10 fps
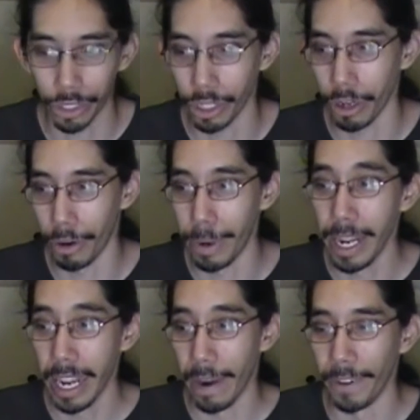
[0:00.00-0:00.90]
So
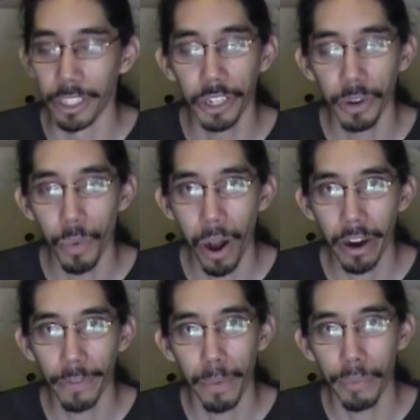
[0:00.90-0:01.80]
if you're going to drink
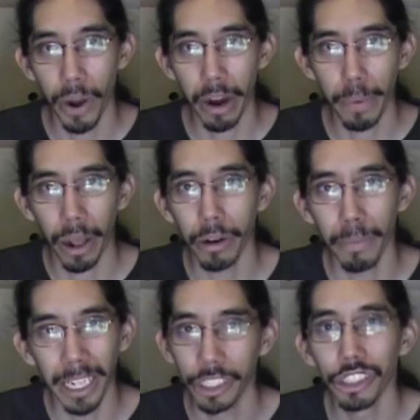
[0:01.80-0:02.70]
water from a water bottle,
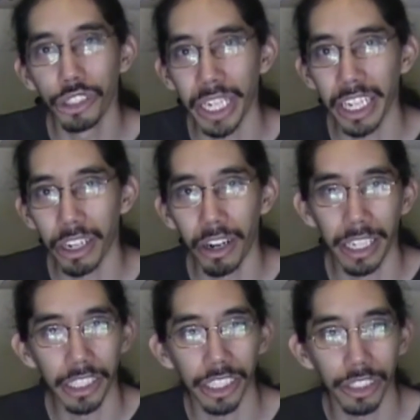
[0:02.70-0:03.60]
make sure you drink it all
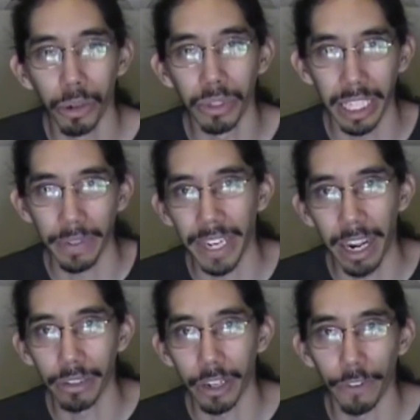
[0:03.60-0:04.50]
and just don't leave it
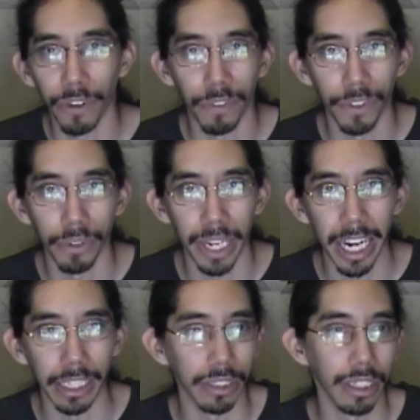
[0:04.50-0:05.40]
out there for a few
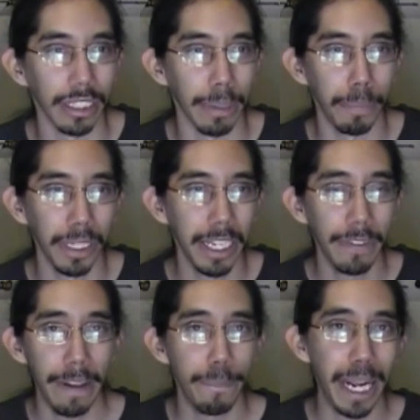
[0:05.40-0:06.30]
days. Because I believe
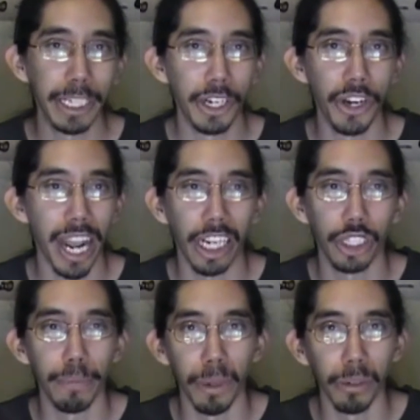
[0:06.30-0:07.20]
that bacteria
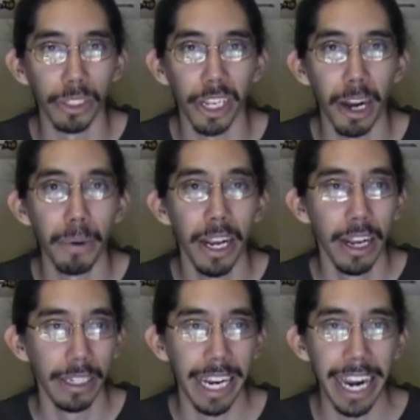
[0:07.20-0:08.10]
actually builds up
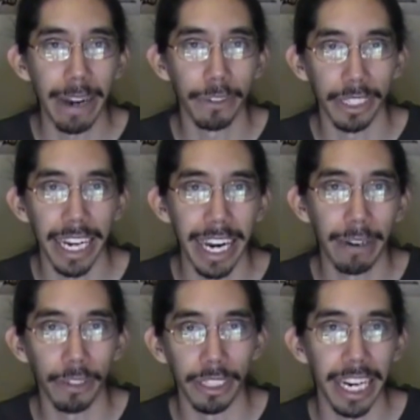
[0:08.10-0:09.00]
day after day
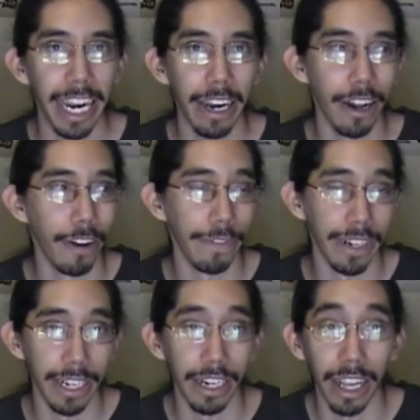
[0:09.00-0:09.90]
after day of
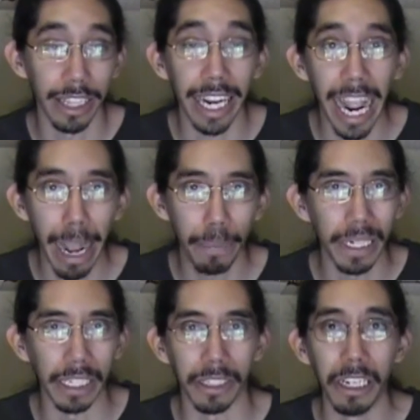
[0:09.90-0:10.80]
nothing
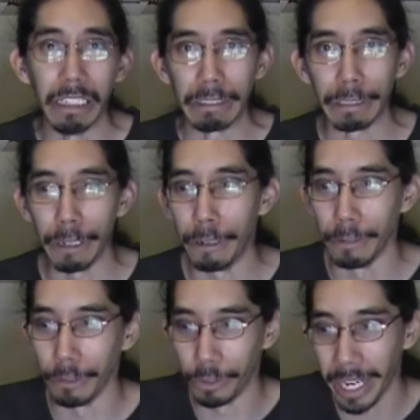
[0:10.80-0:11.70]
happening. So
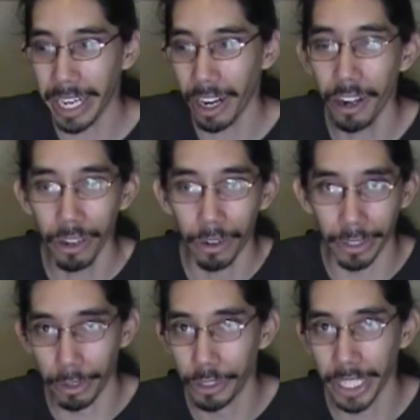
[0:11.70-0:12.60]
drink it all or
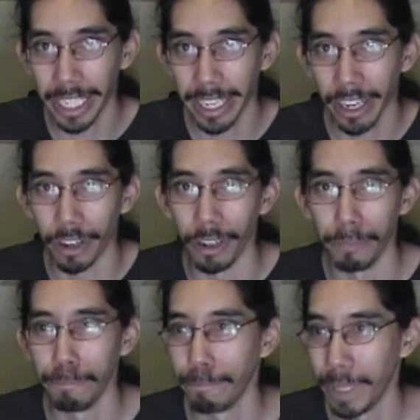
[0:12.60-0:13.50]
don't drink it at
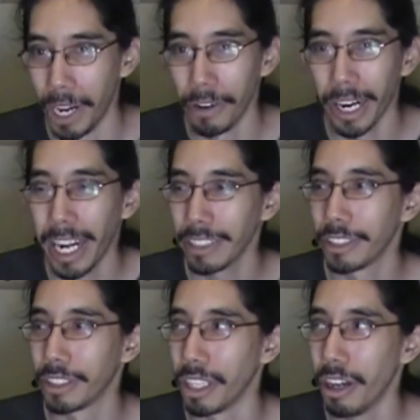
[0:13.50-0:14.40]
all. Alright,
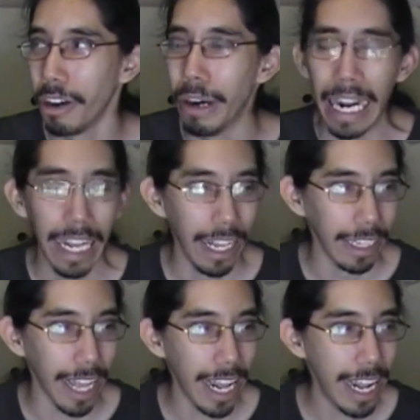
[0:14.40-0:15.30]
so
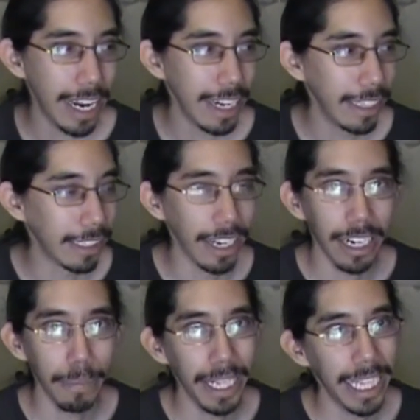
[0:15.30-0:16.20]
that is
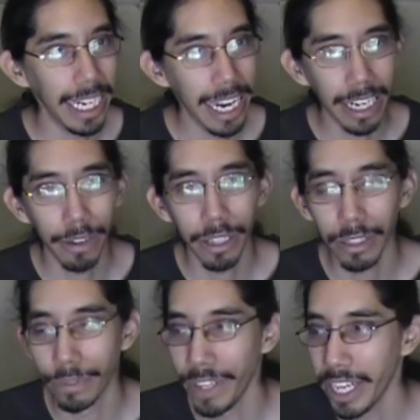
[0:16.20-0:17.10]
going to be the end of
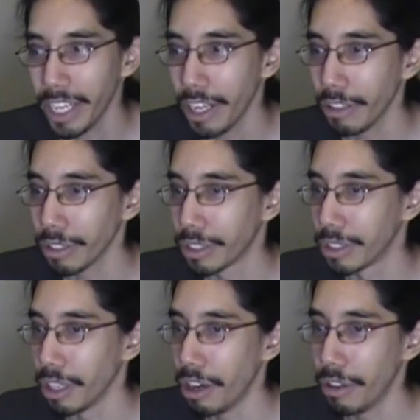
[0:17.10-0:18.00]
this video.
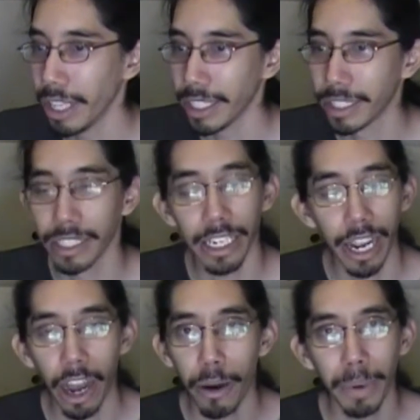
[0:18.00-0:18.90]
So let's see
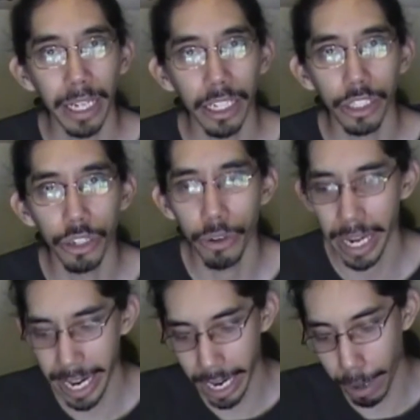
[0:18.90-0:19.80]
how I'm going to do.
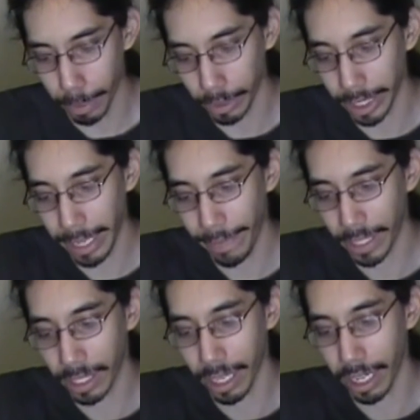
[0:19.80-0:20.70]
And I believe
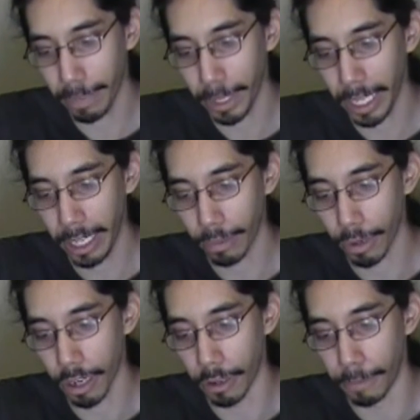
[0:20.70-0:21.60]
it's going to be,
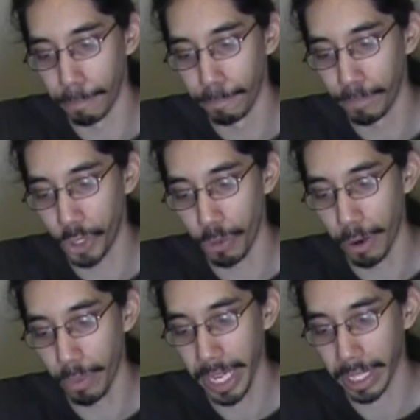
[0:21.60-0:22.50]
2
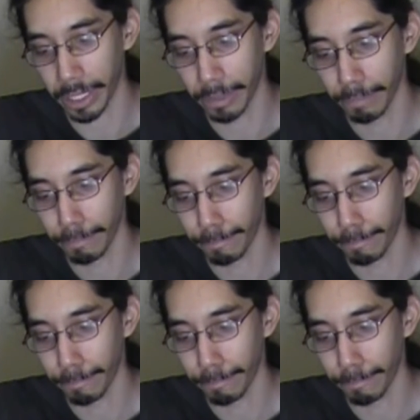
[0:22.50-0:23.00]
more weeks.